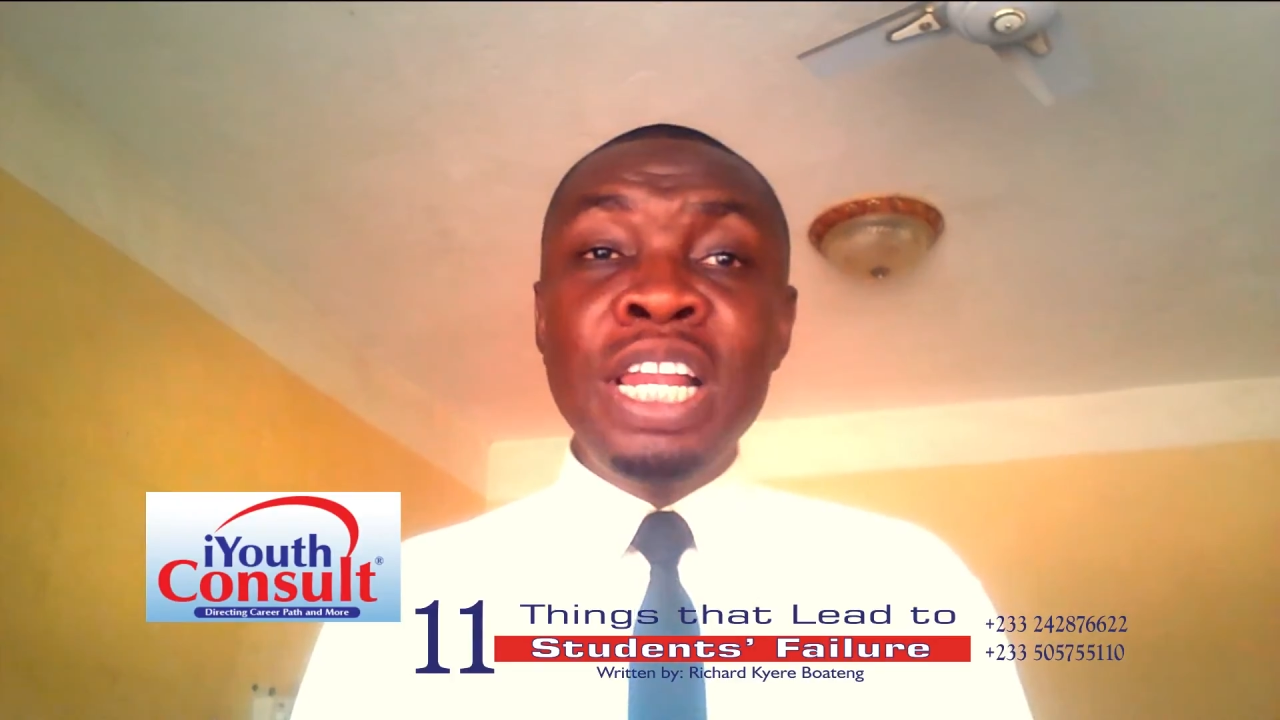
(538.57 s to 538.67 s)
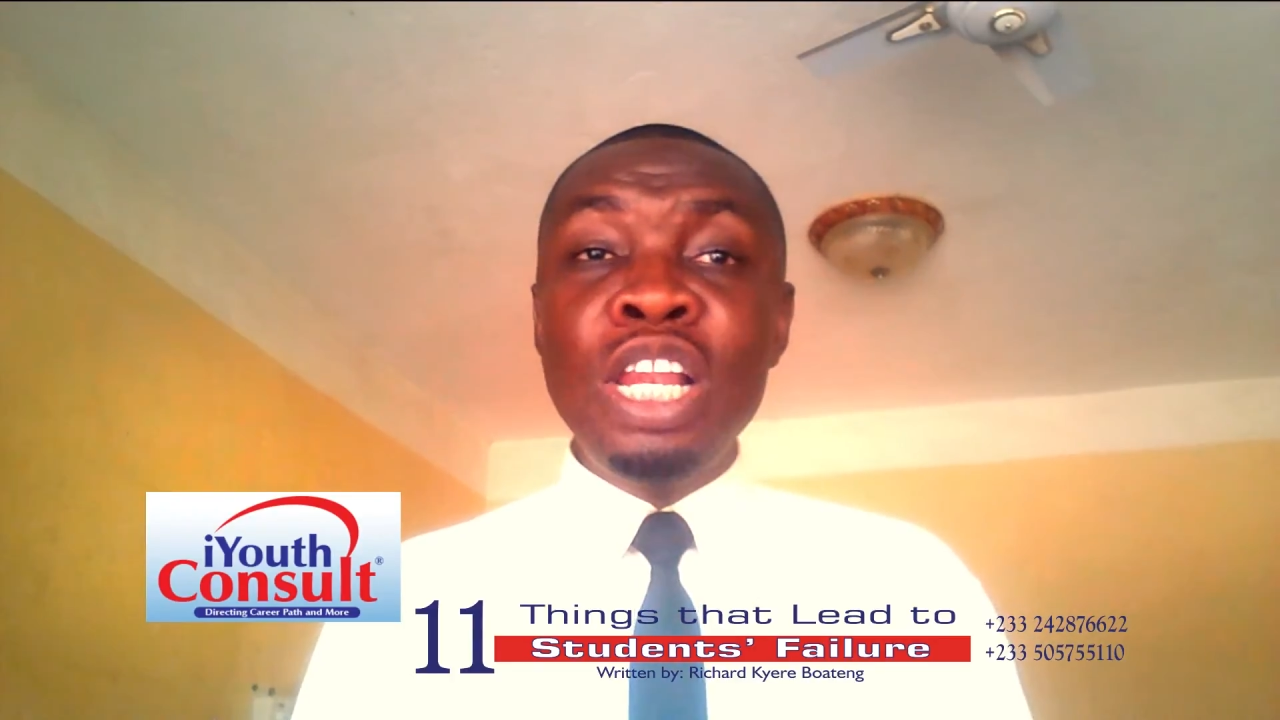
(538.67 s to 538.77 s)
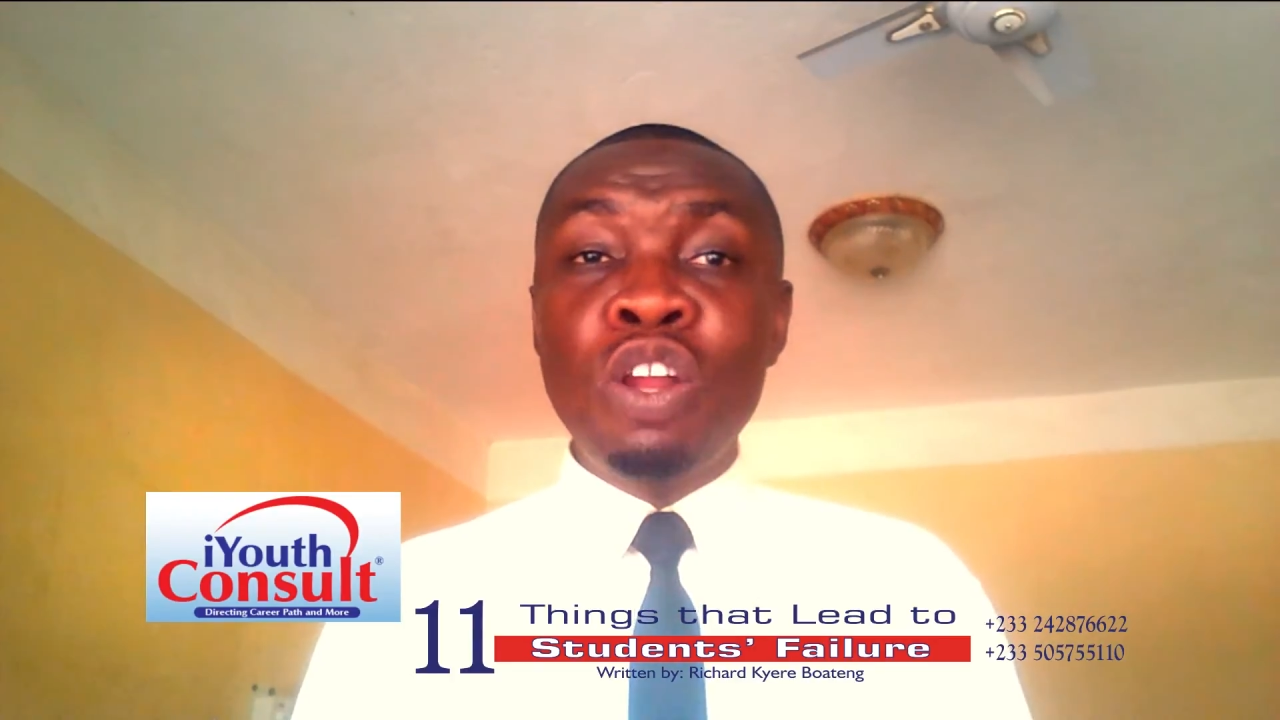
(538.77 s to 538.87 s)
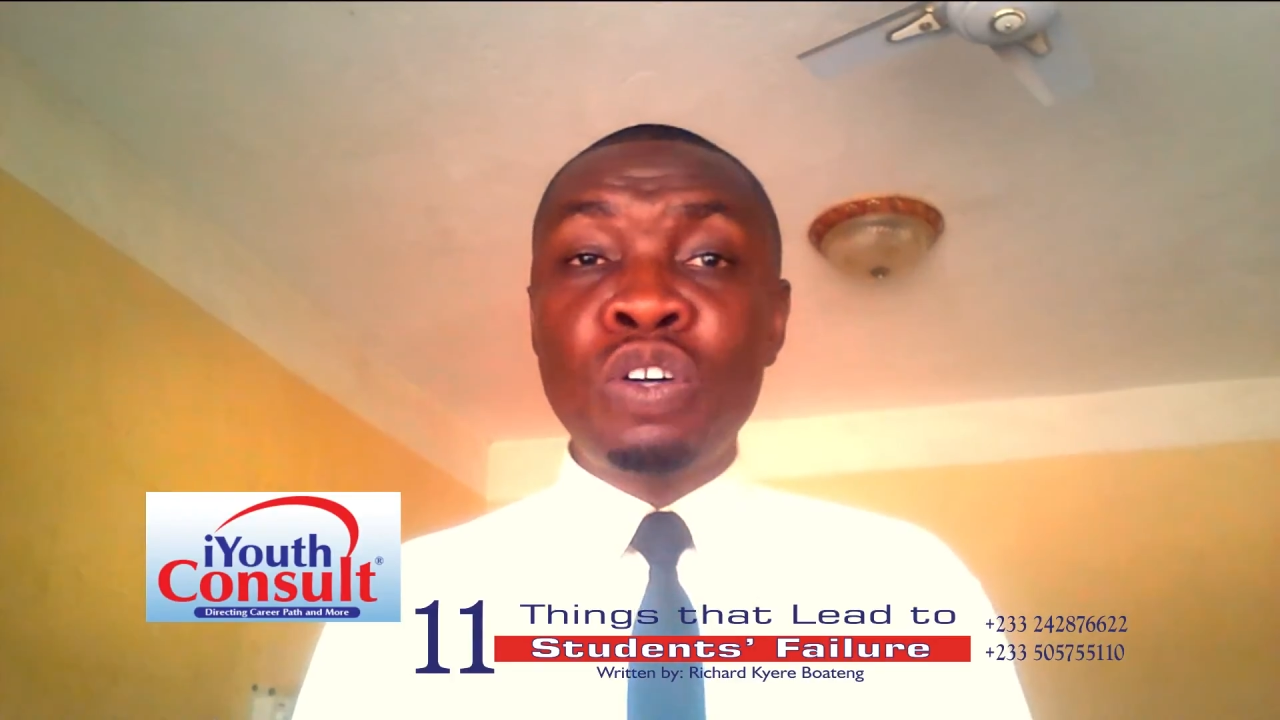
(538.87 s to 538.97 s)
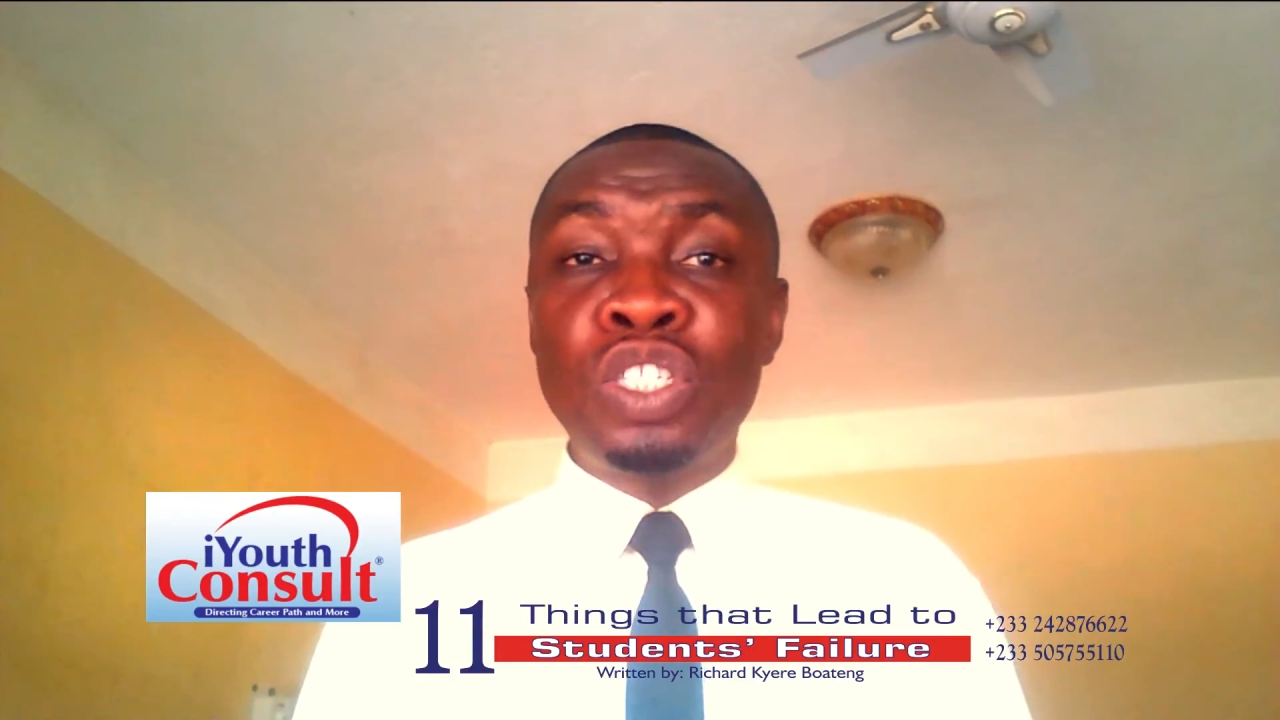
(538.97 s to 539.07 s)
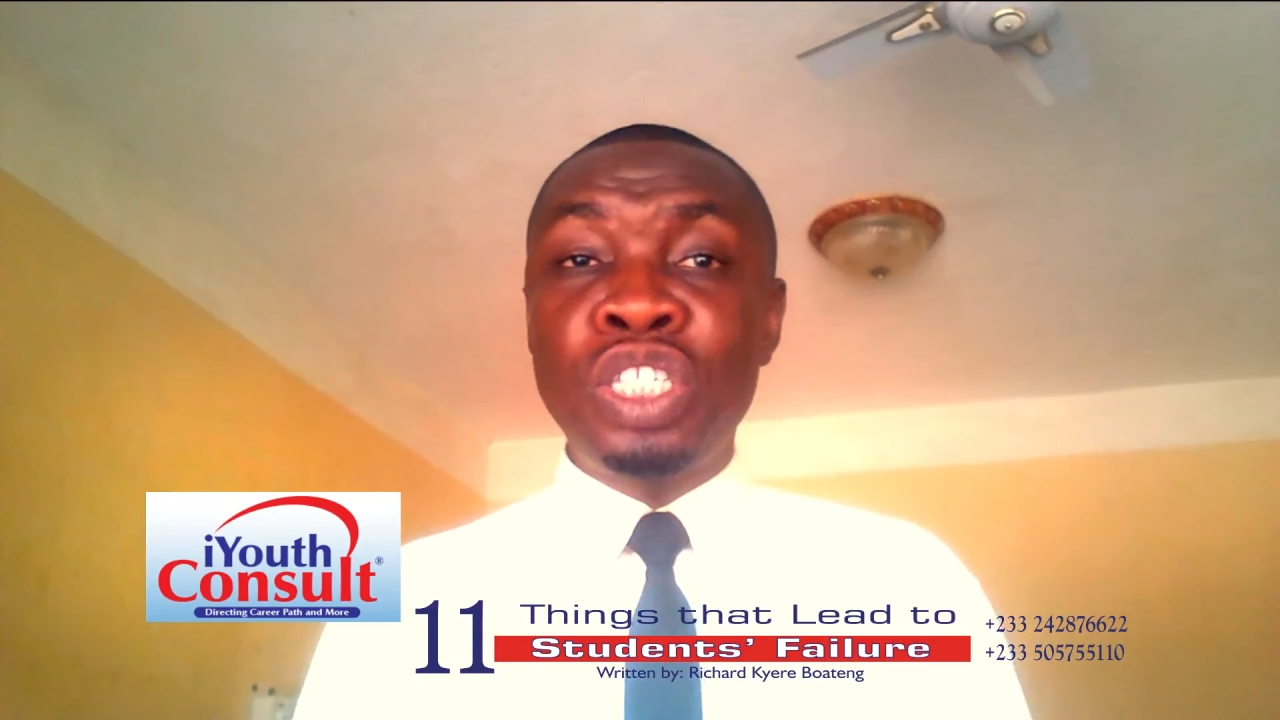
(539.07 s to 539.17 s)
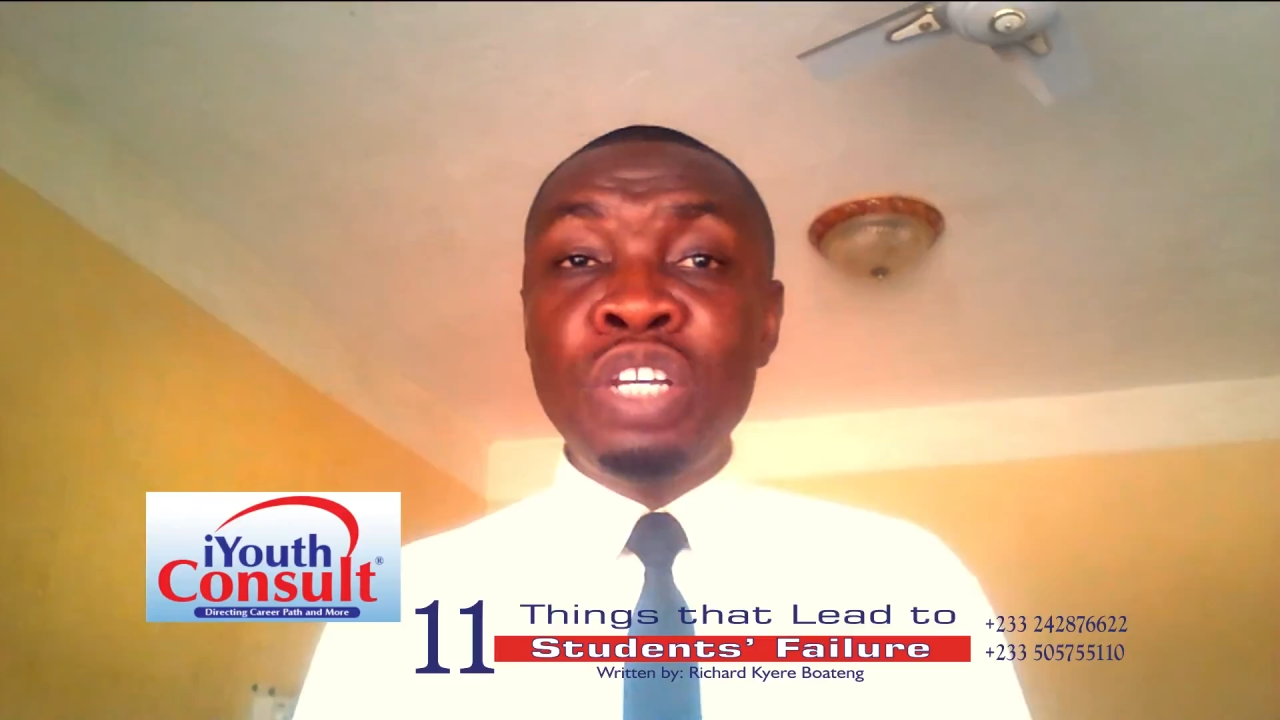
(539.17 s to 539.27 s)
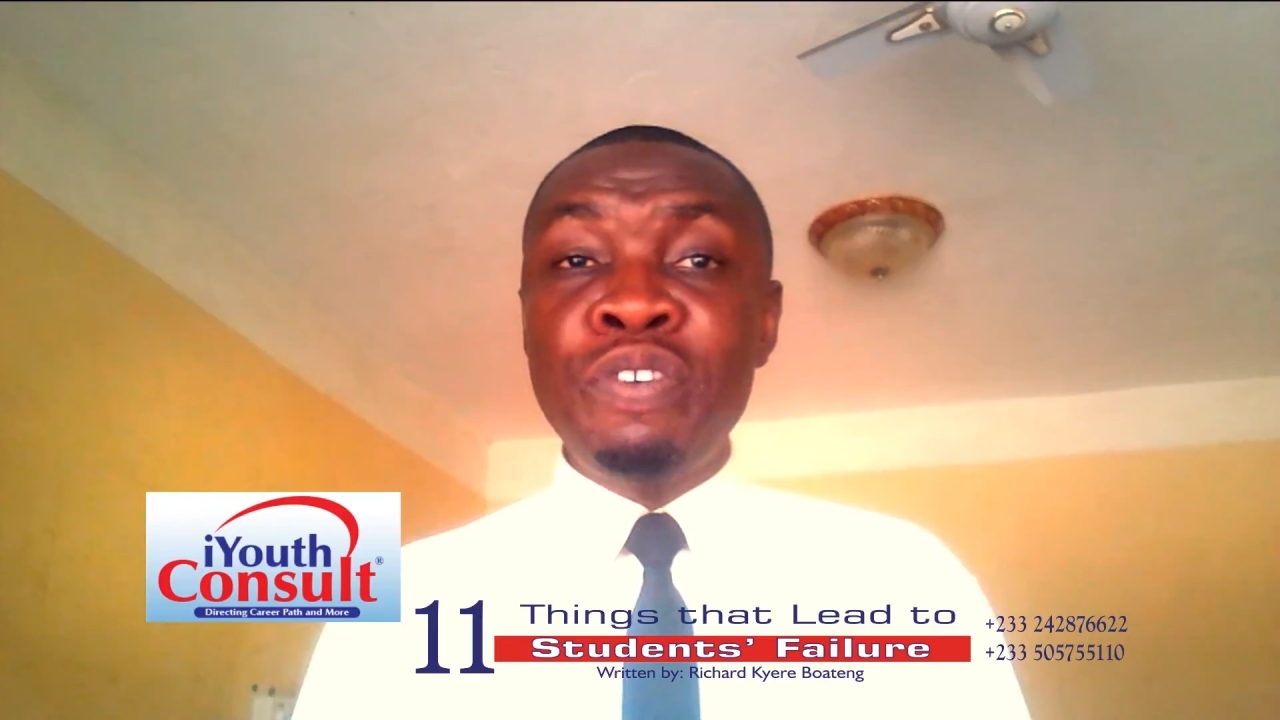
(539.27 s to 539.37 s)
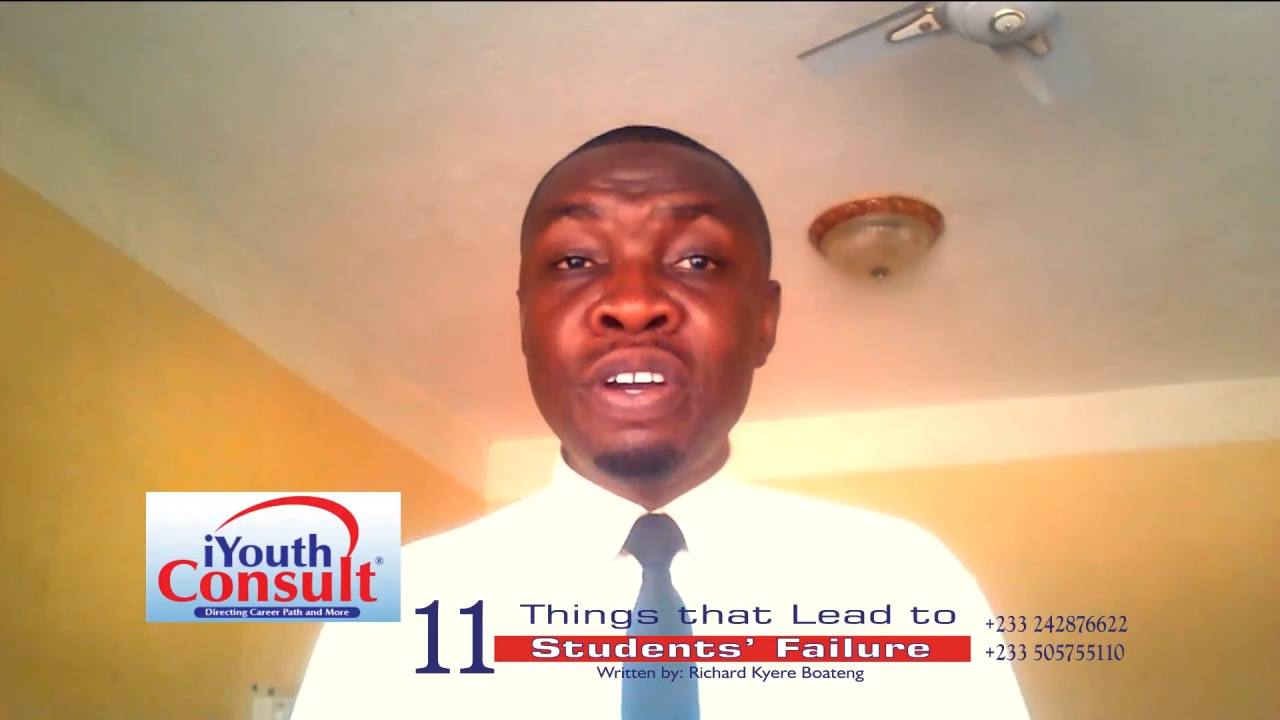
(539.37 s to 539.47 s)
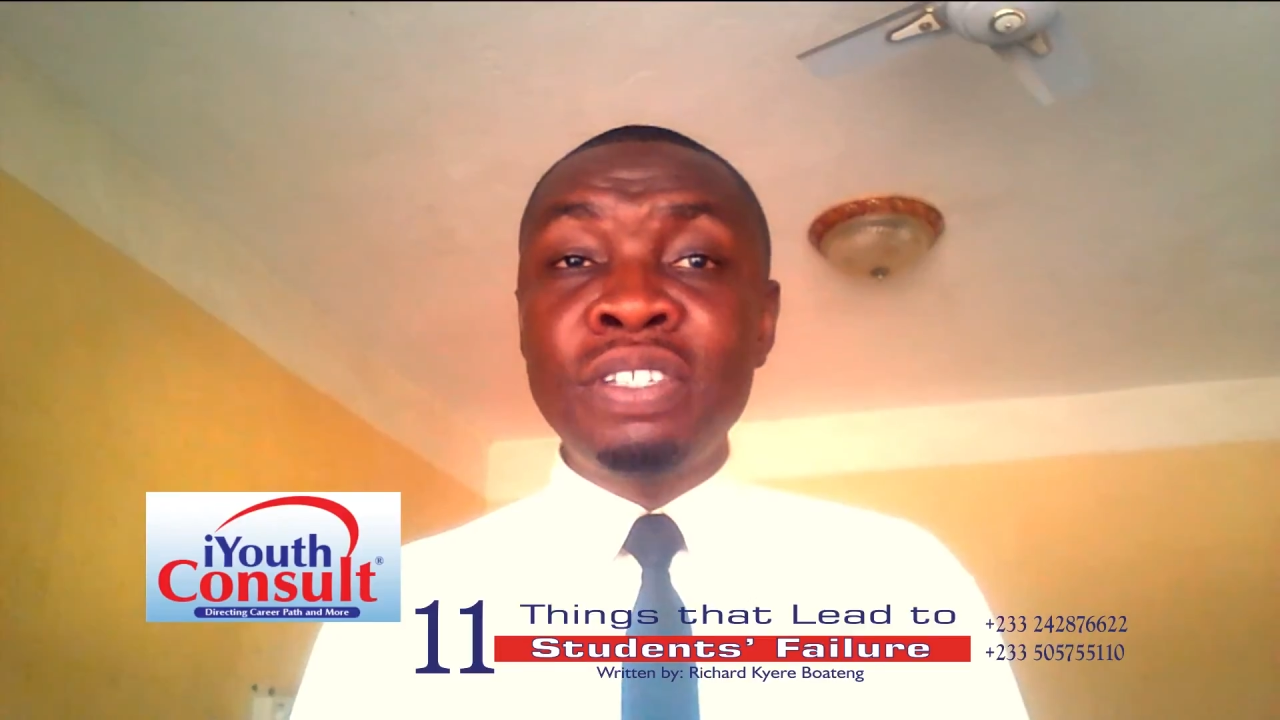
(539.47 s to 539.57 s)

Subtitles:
luxurious